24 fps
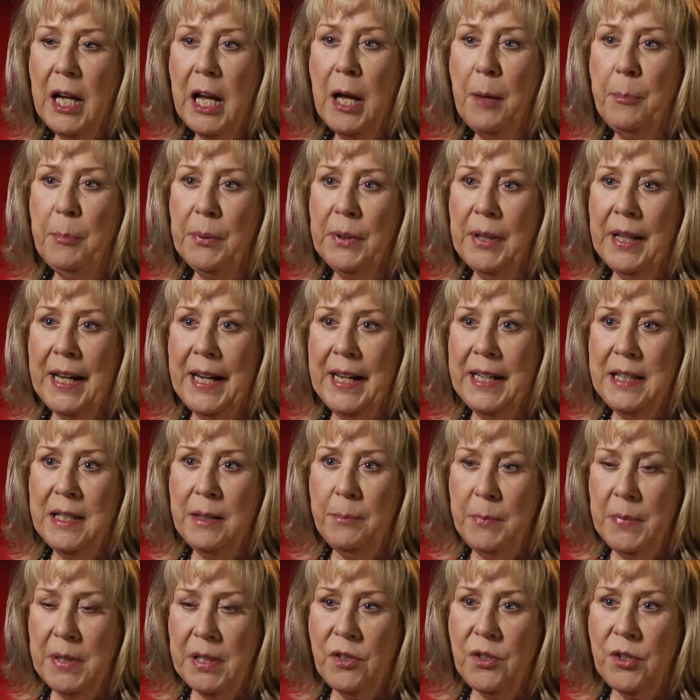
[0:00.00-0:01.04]
apply the
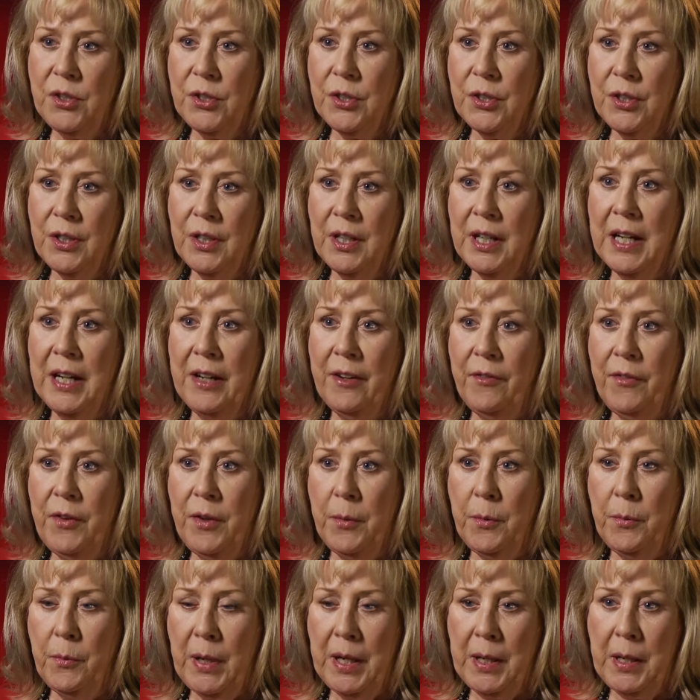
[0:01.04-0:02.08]
mixture of
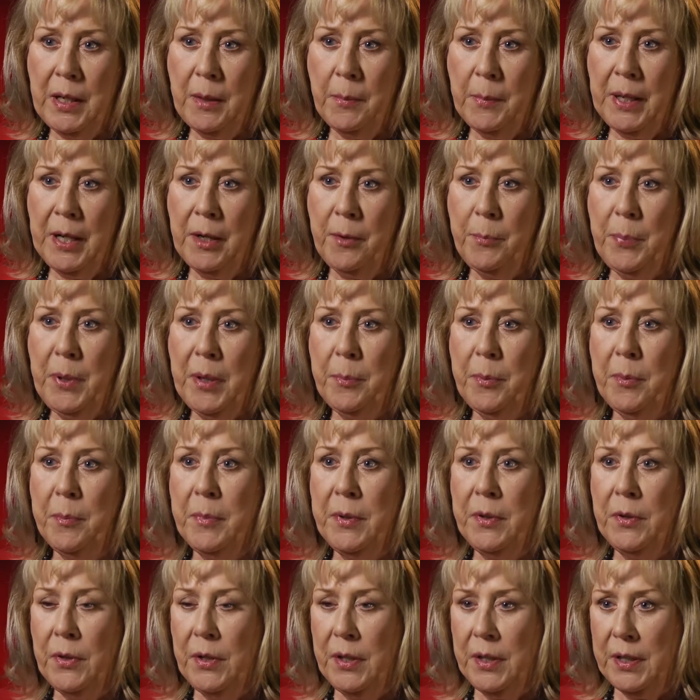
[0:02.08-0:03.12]
the right amount of
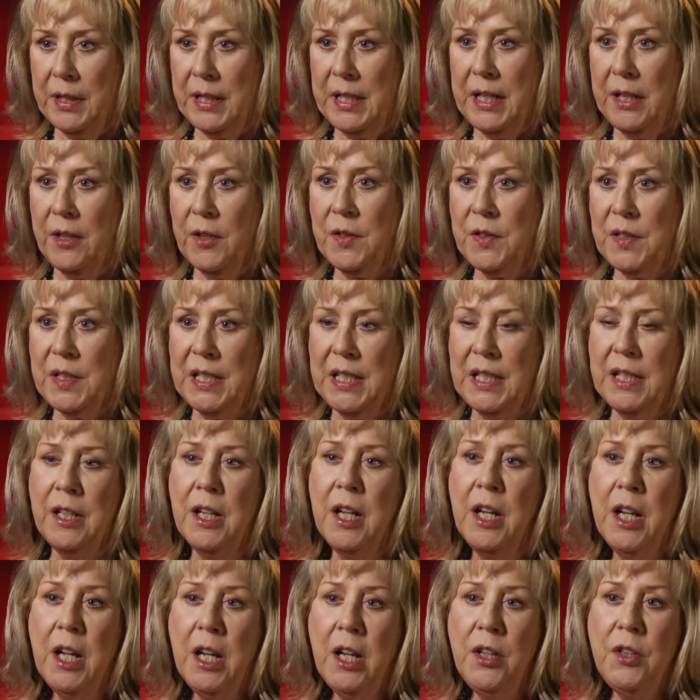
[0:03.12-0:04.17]
peppermint oil and kerosene
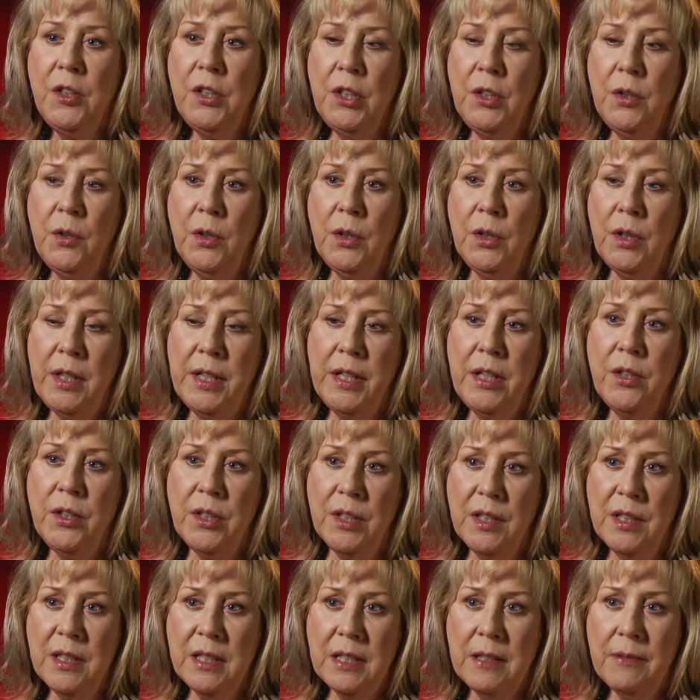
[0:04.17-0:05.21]
to her
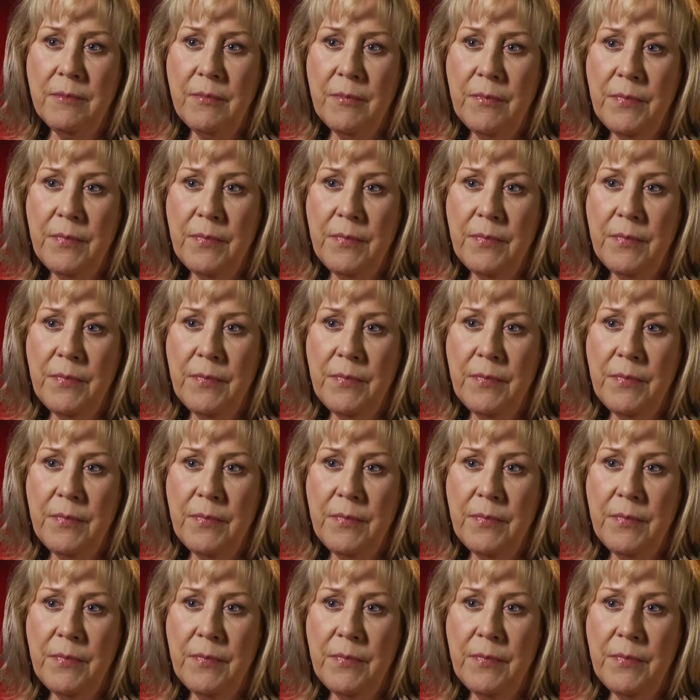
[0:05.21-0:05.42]
lesions.